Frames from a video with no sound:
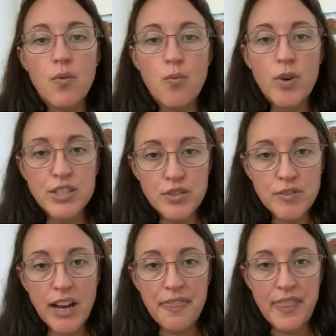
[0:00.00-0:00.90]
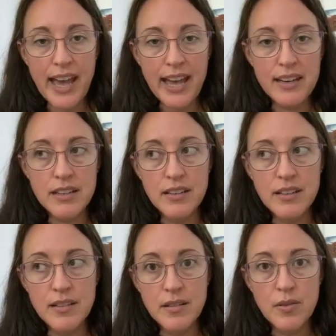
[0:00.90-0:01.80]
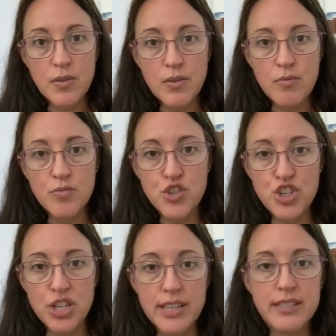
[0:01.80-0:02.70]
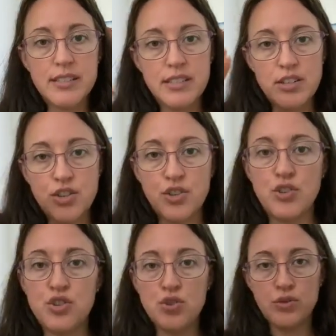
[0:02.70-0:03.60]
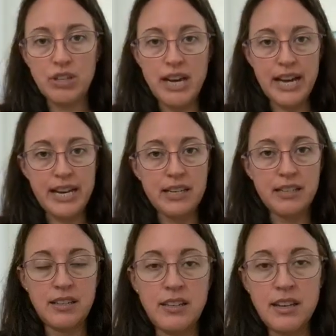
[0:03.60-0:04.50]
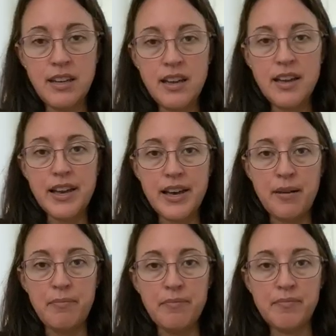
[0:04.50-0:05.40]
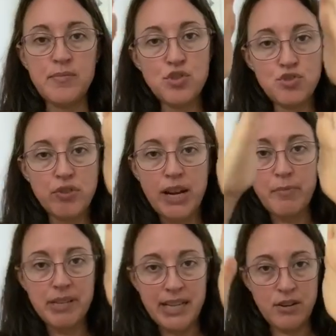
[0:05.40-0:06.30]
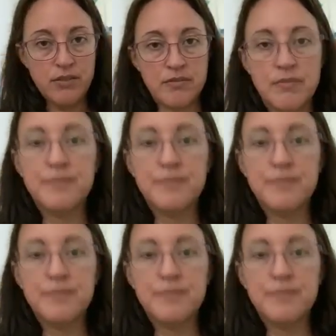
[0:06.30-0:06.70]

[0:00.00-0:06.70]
Once you've got that just shoulder height, straight up and down,